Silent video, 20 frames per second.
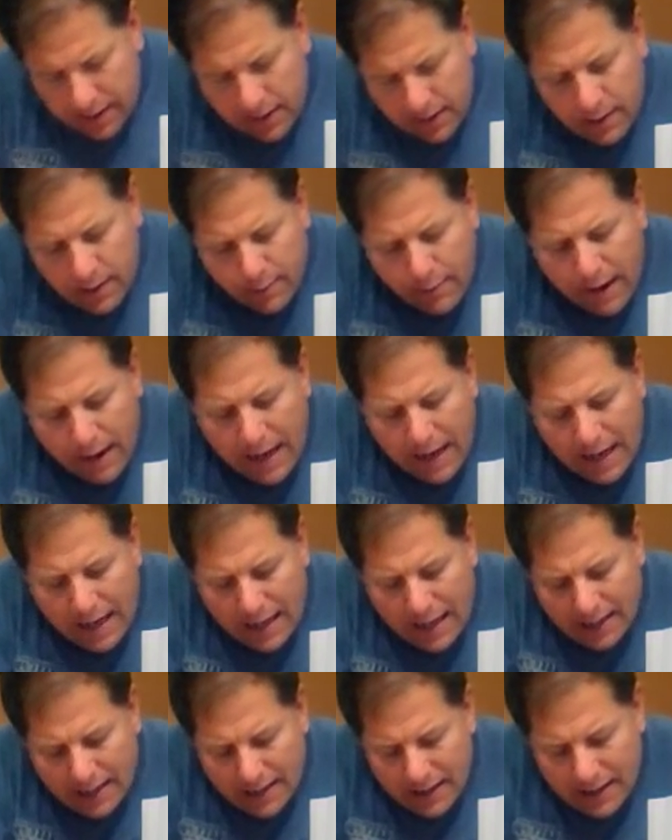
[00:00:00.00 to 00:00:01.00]
the
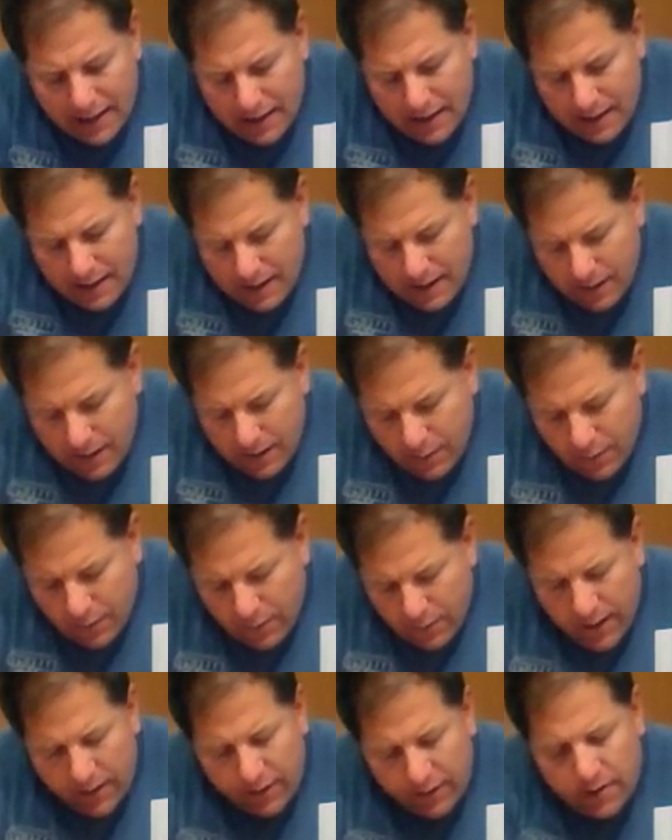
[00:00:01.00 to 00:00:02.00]
back,
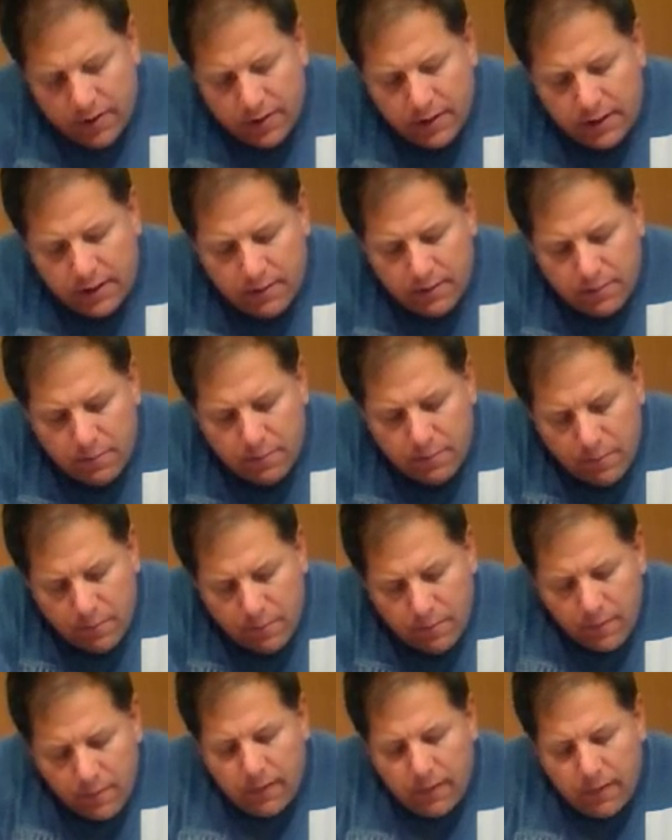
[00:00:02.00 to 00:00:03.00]
whatever's
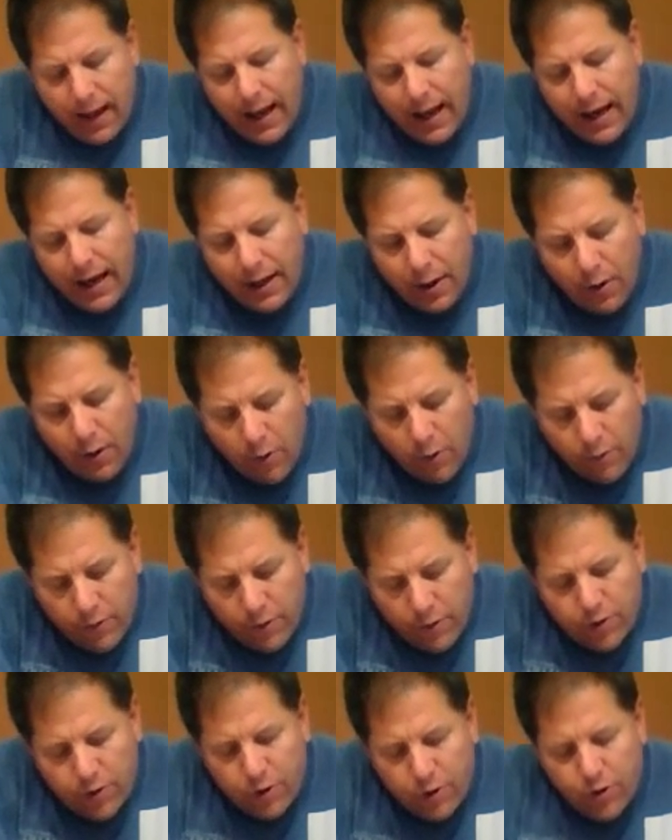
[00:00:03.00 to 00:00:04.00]
hanging
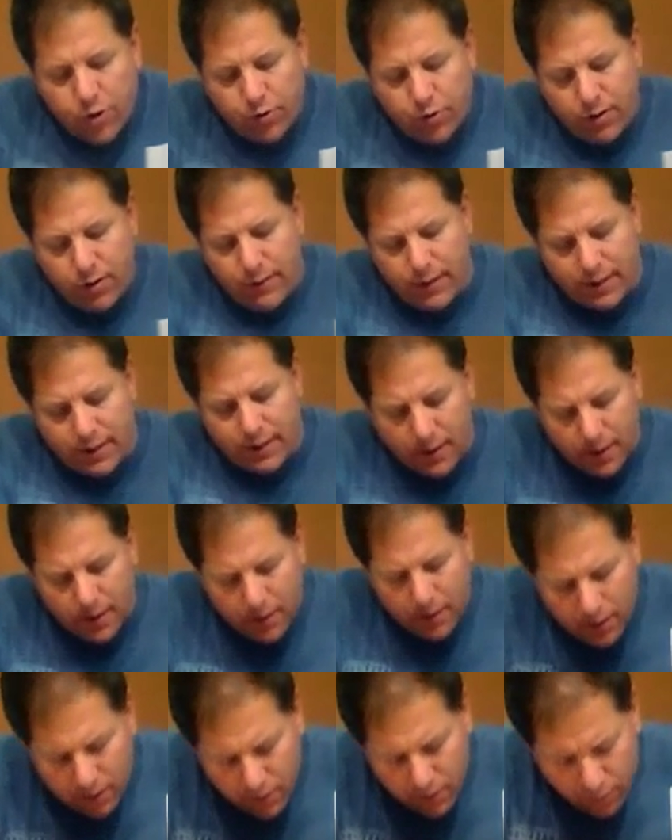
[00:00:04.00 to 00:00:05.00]
over, just trim it
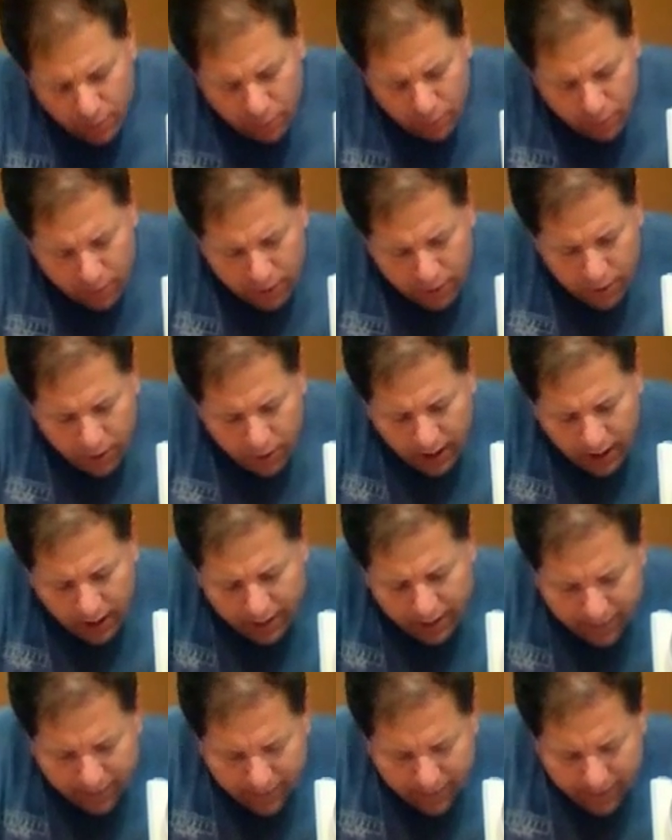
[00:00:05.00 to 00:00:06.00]
with your
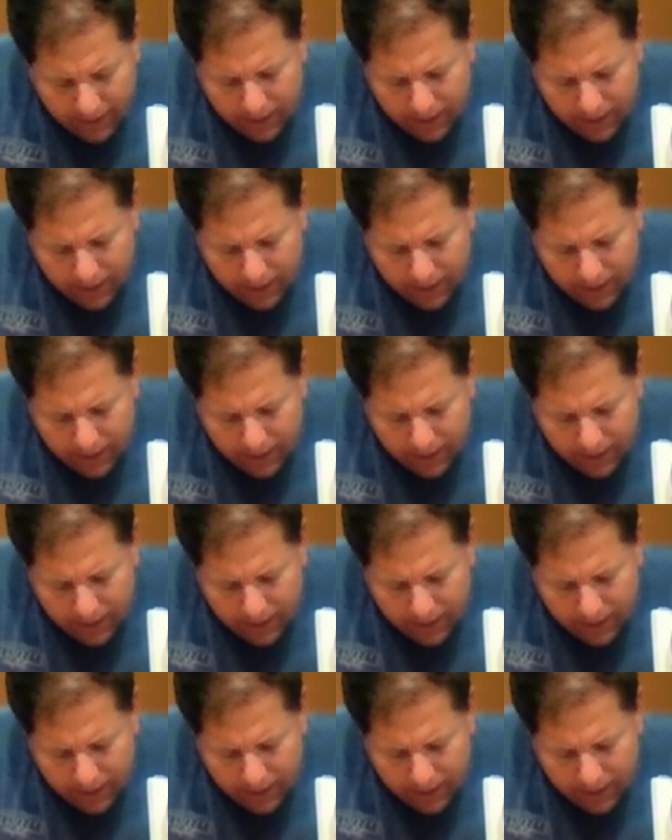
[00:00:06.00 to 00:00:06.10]
knife.